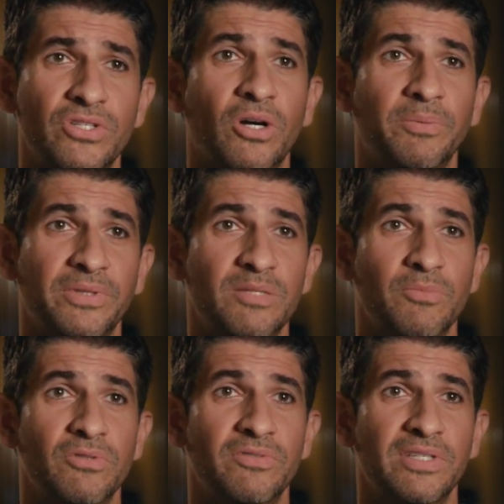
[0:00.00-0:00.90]
job in this
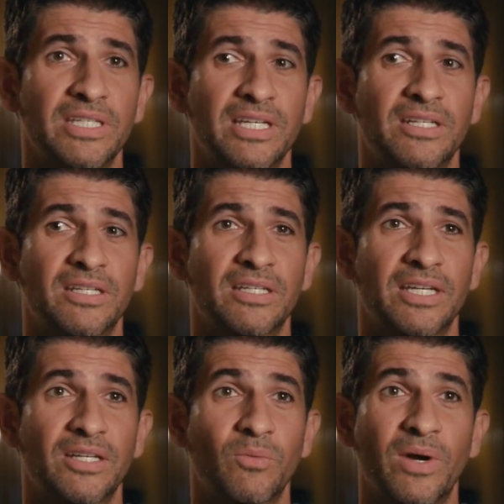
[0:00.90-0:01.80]
movie
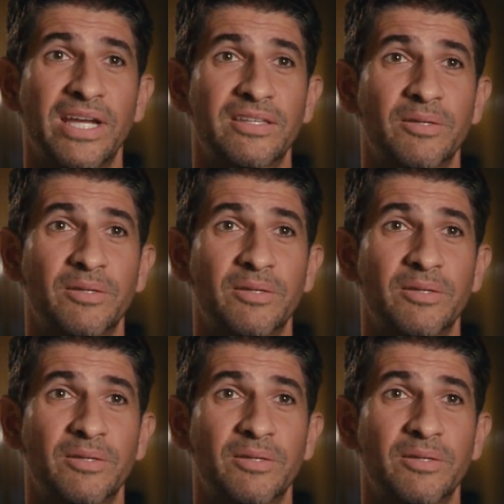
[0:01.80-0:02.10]
in a way